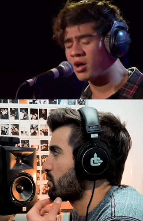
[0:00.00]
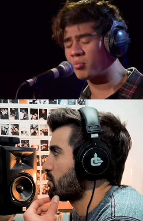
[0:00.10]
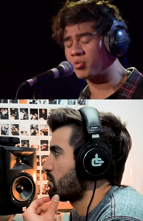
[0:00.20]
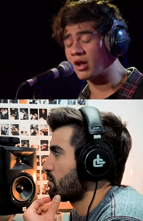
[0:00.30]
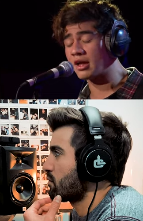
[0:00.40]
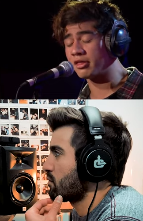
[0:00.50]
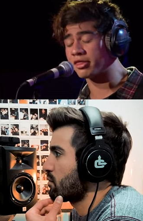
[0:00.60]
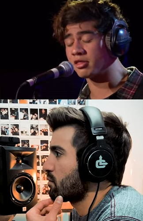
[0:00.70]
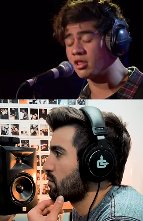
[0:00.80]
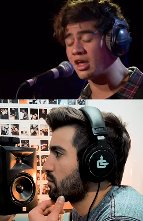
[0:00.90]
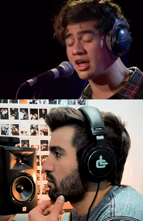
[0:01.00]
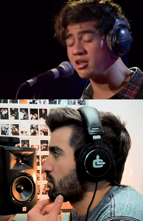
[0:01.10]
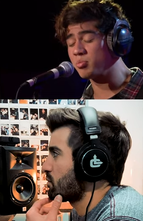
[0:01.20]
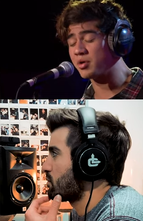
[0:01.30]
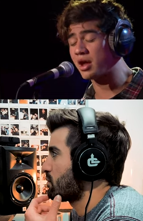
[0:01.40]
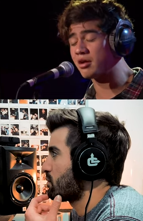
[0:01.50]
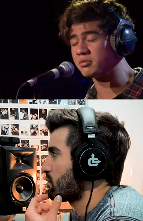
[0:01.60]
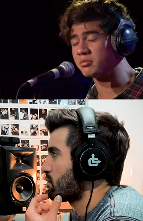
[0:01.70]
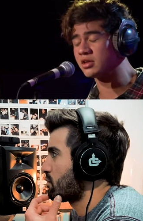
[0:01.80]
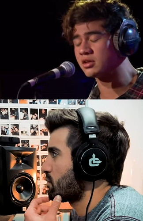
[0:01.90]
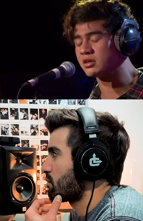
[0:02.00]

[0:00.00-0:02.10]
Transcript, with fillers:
Speaker 1: hold my breath, and let it bury